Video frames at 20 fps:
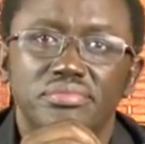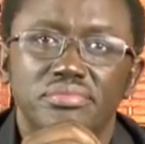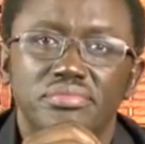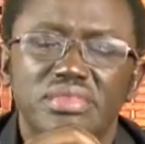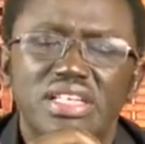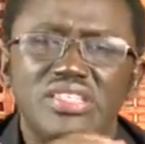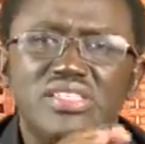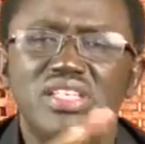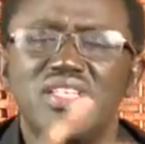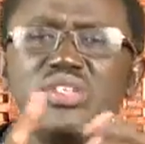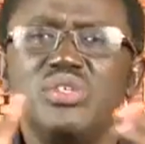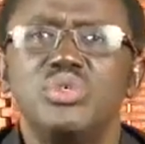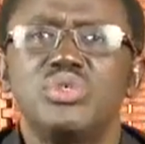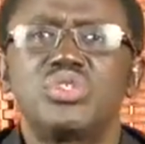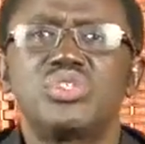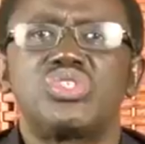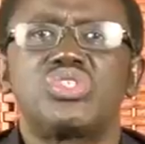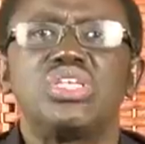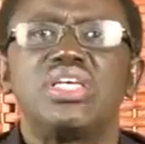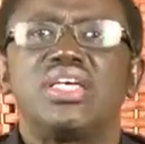Let's say you're
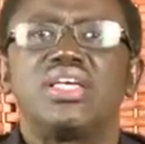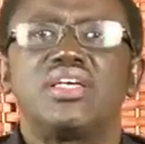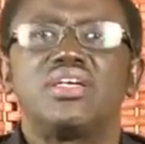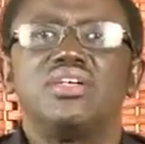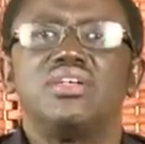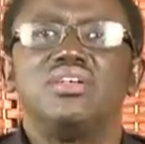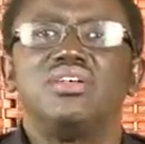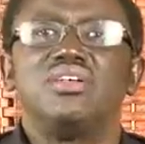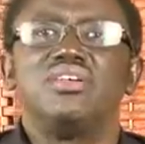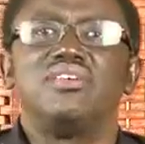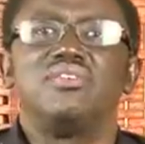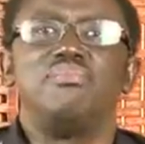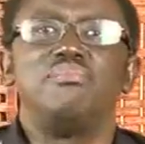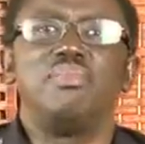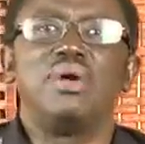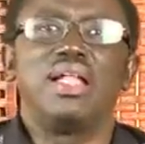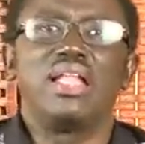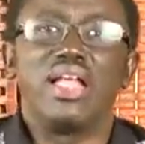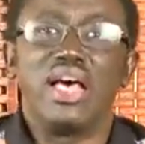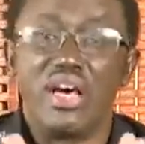sick of
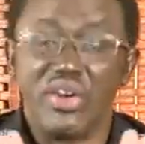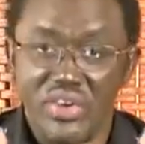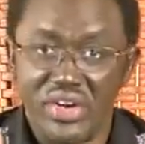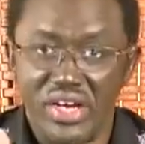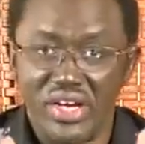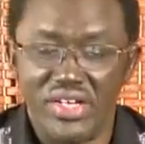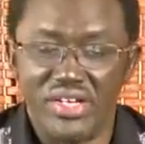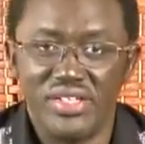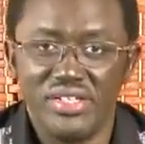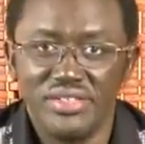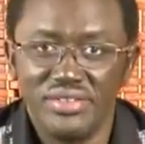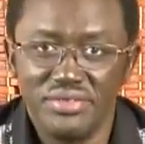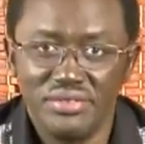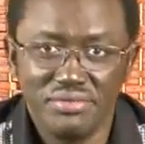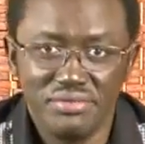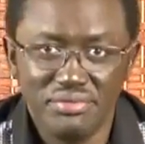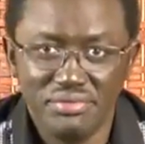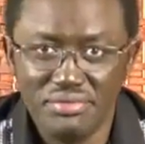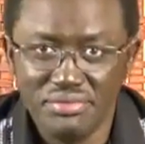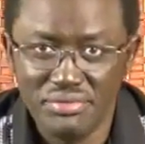malaria.
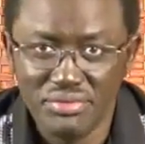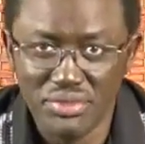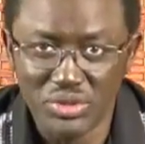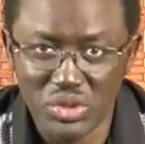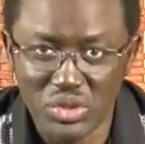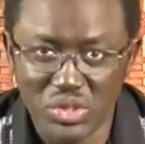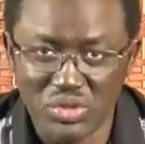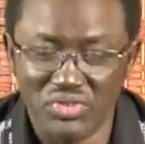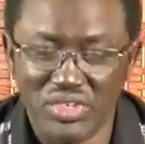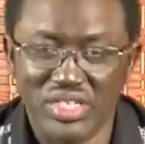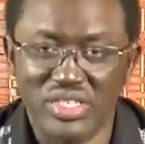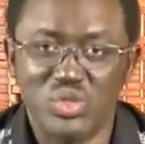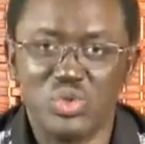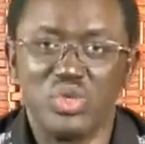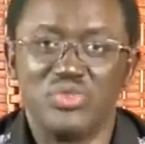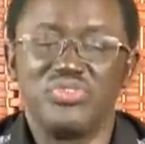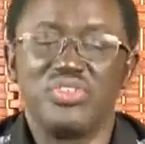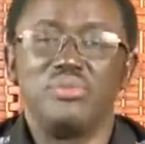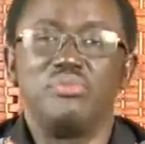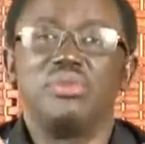Those of us who
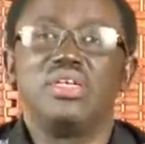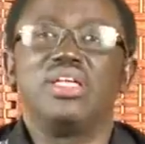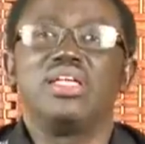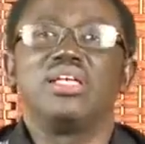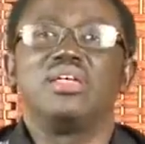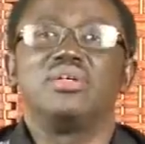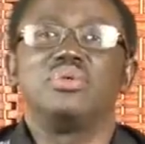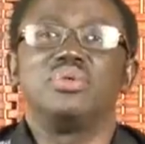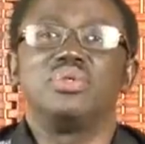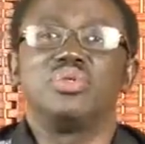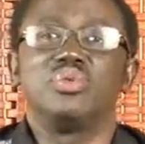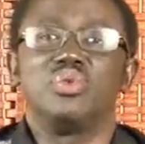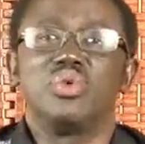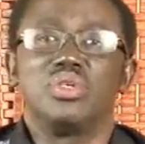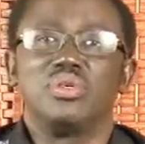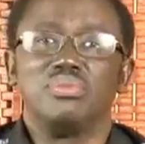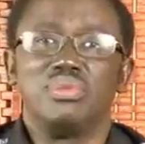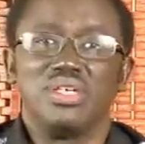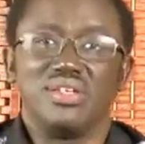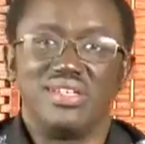are familiar with
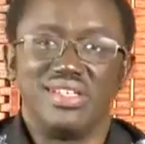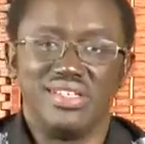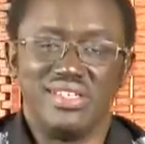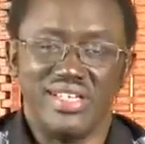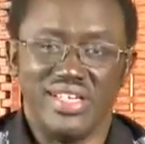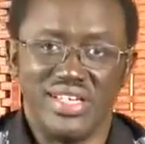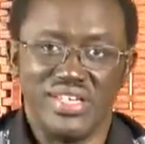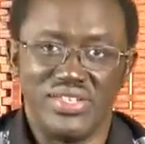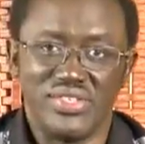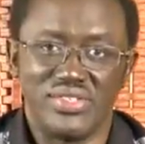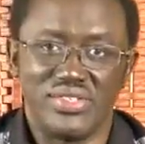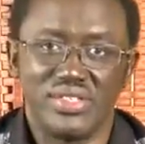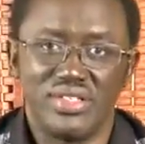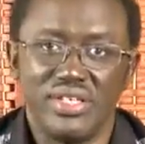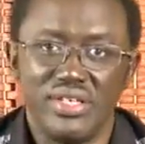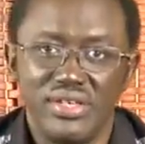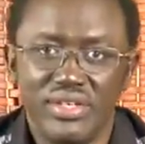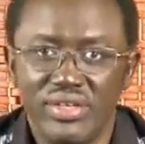what malaria is.